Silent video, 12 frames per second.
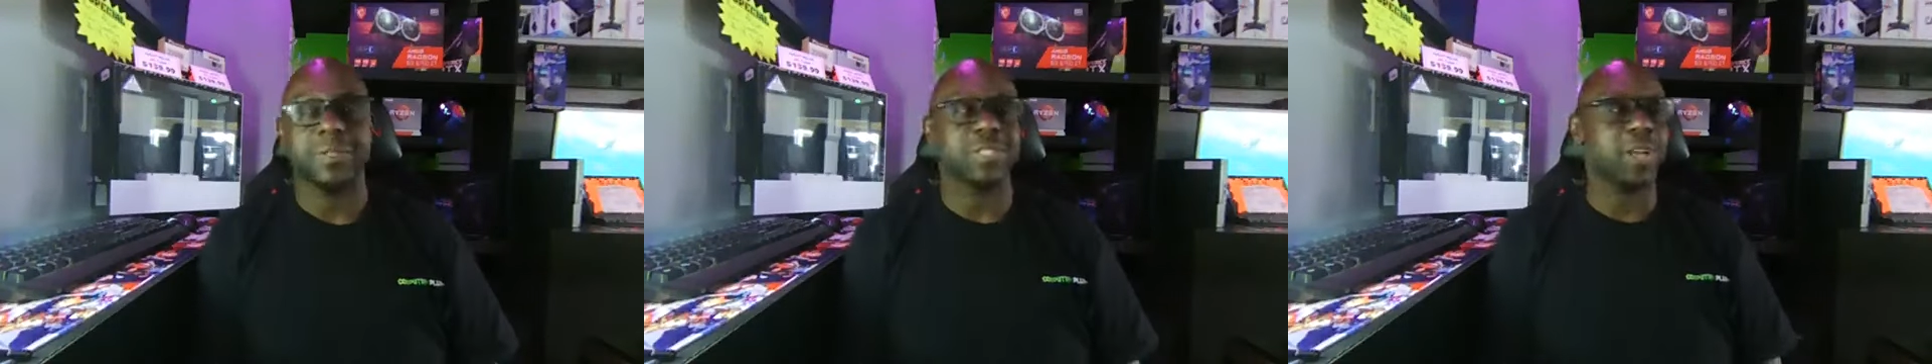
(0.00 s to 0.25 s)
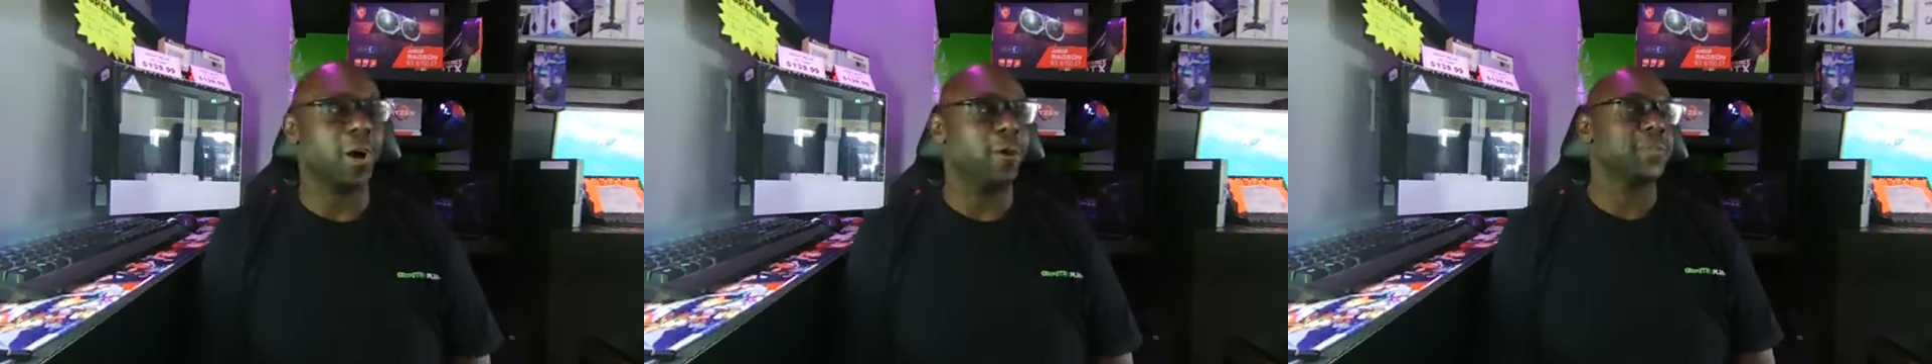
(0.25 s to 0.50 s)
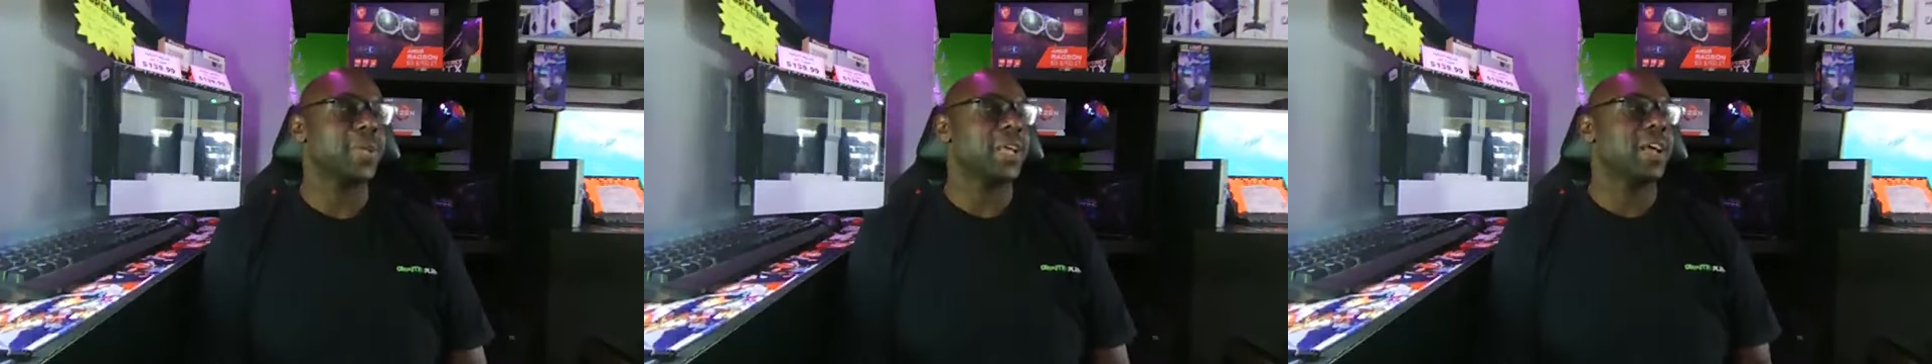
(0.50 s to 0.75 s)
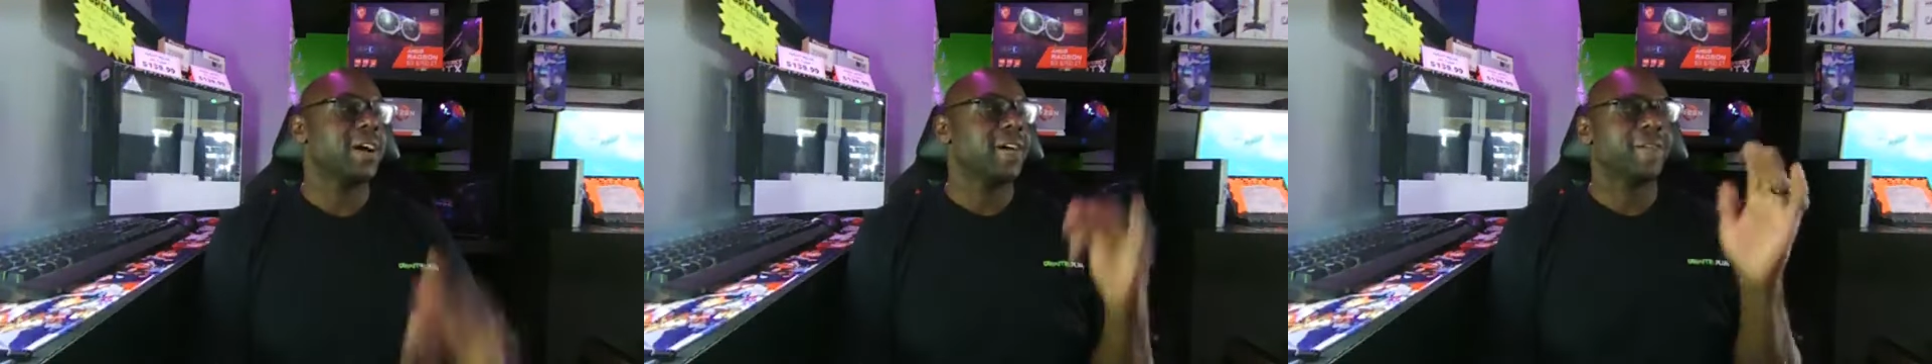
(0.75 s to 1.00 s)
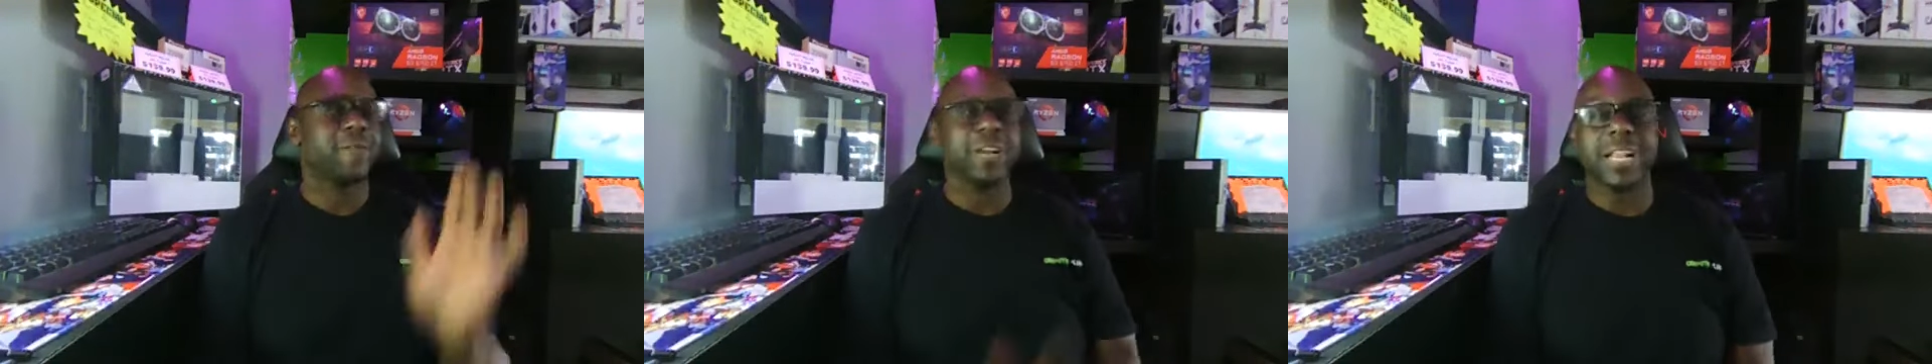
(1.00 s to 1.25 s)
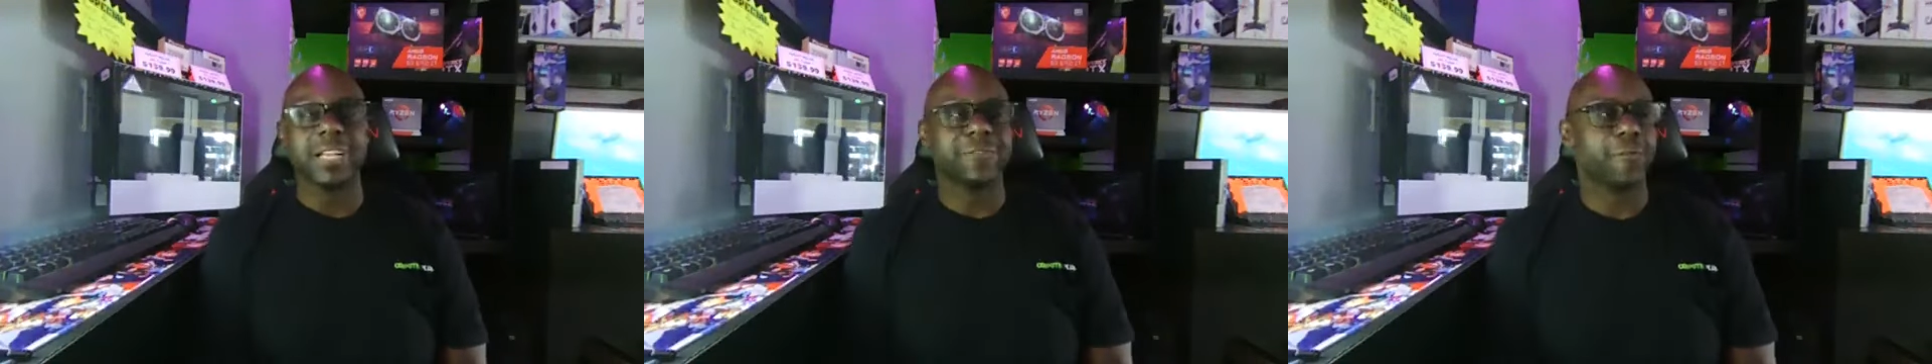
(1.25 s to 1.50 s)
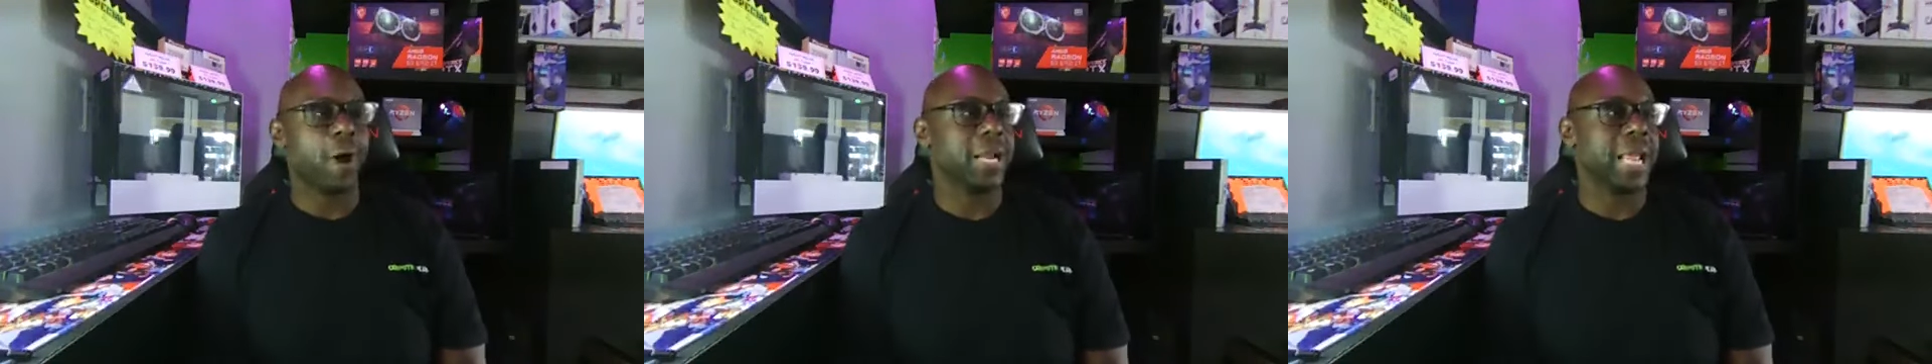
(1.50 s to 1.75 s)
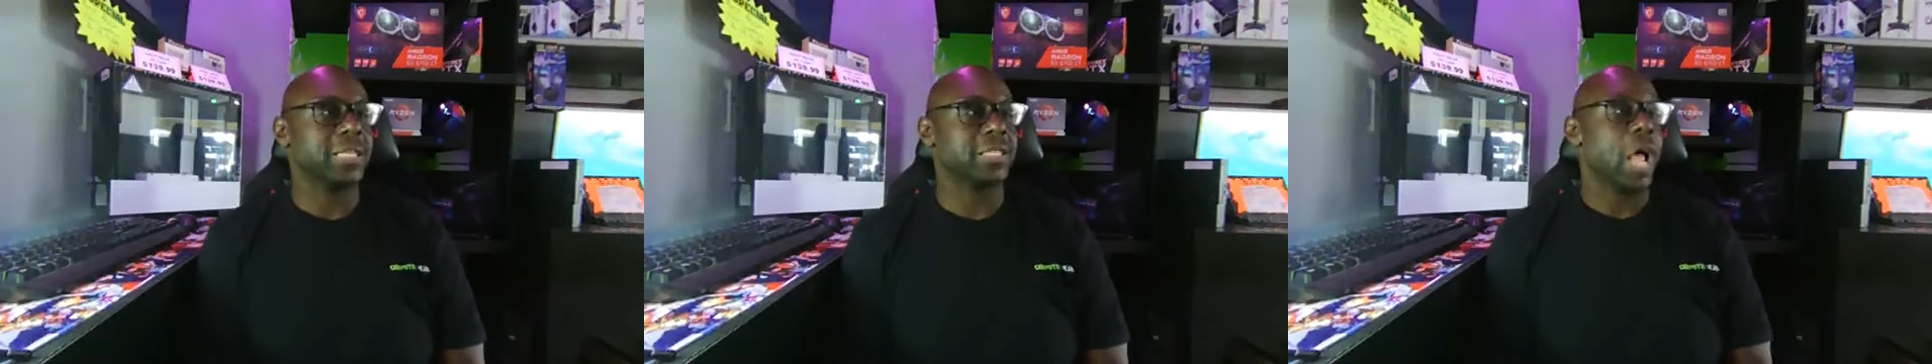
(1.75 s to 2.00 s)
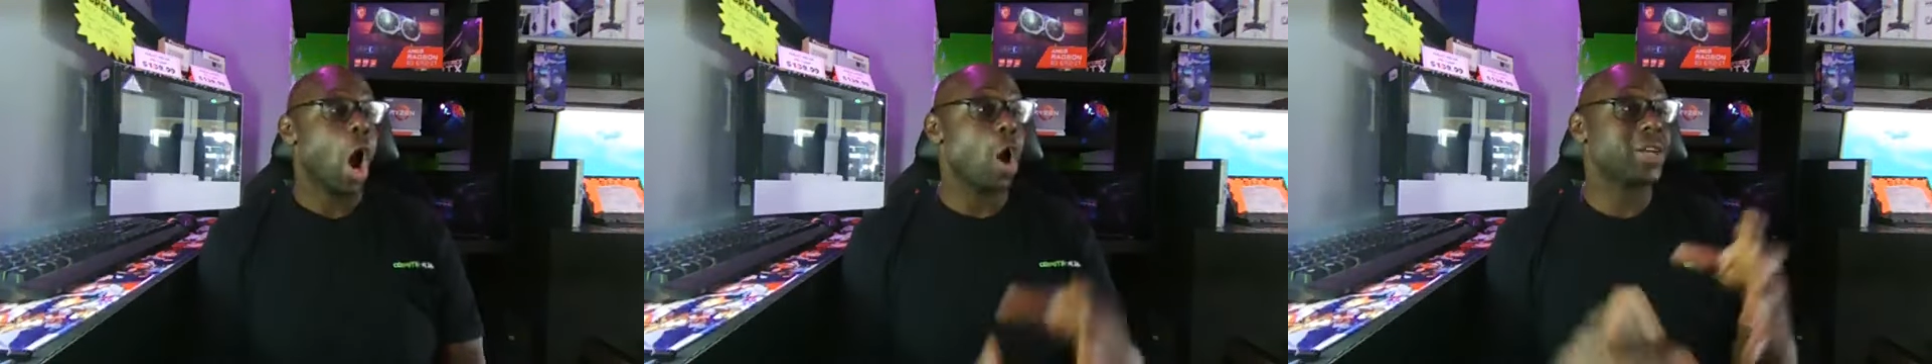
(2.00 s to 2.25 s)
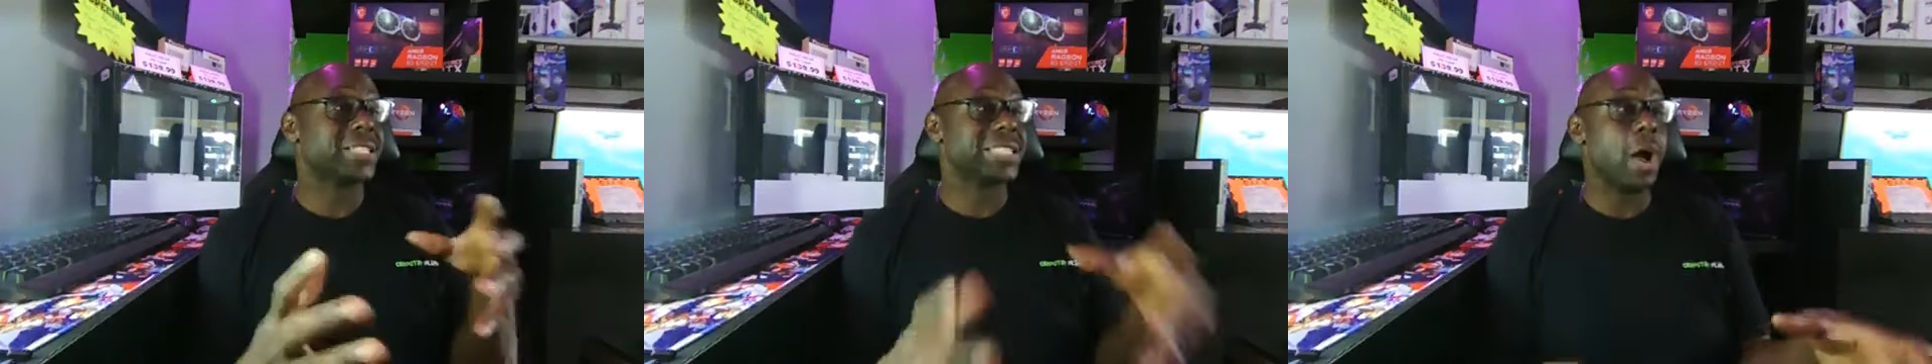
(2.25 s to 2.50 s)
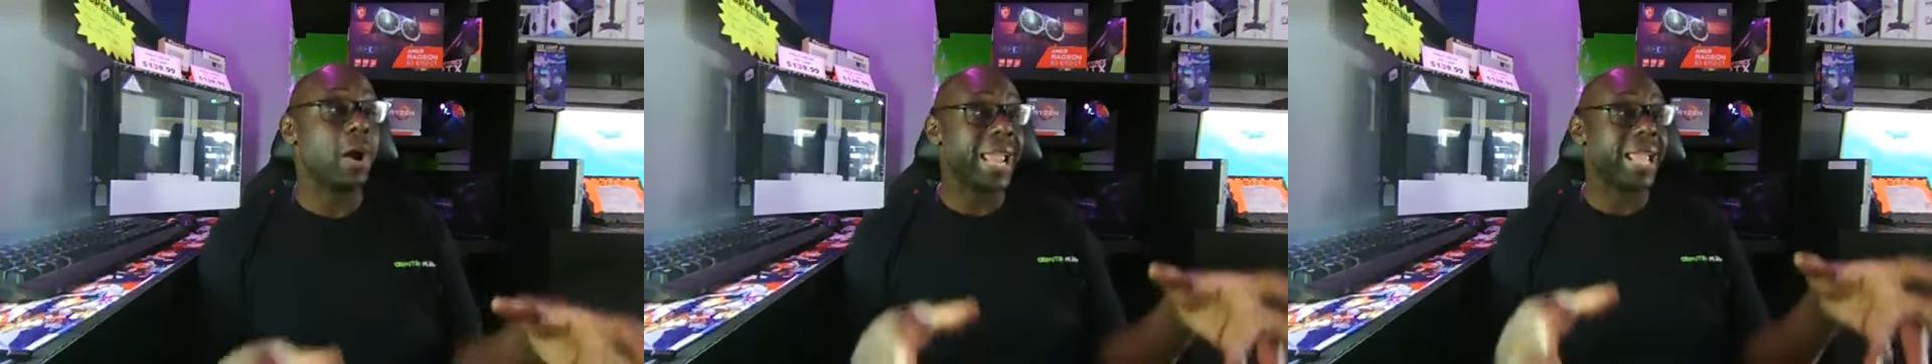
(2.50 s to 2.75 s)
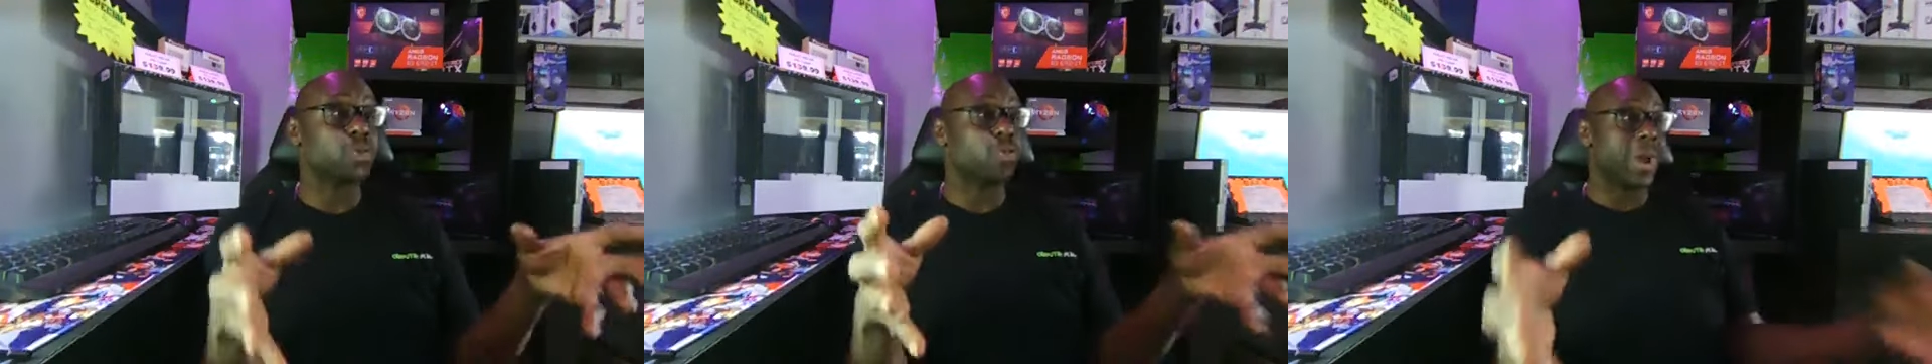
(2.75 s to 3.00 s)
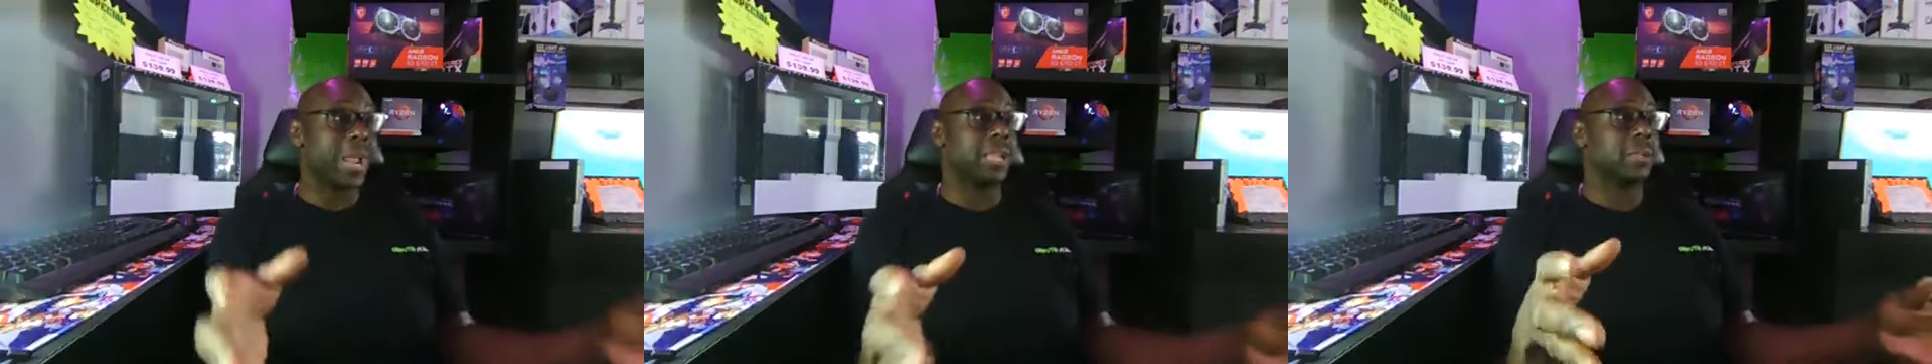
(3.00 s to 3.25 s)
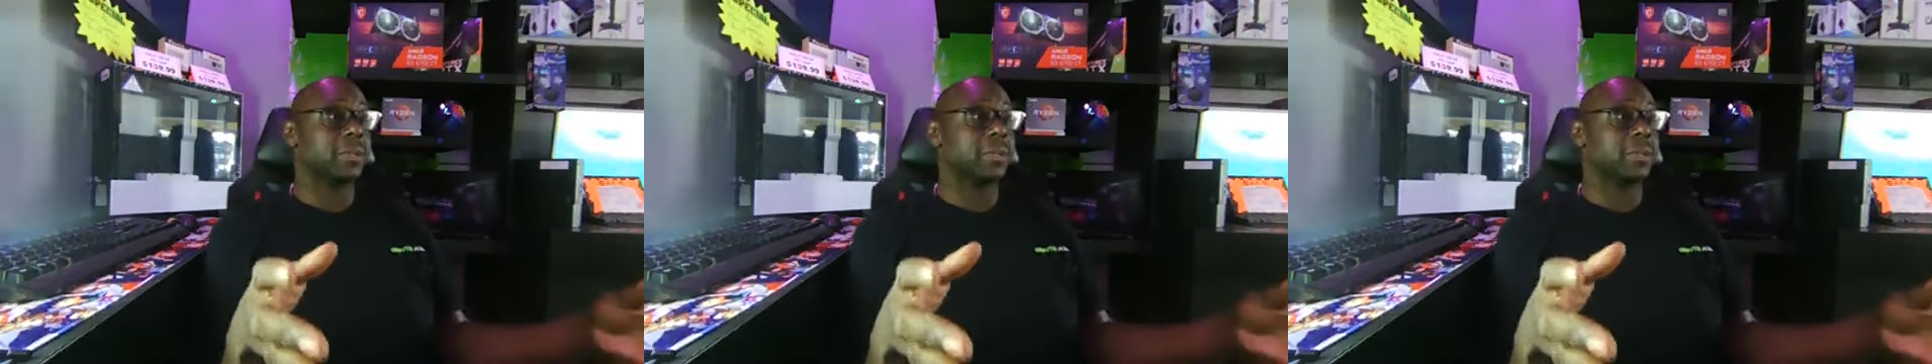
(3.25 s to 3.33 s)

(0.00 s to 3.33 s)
So, Free Diagnostic Fridays, our sale ends when?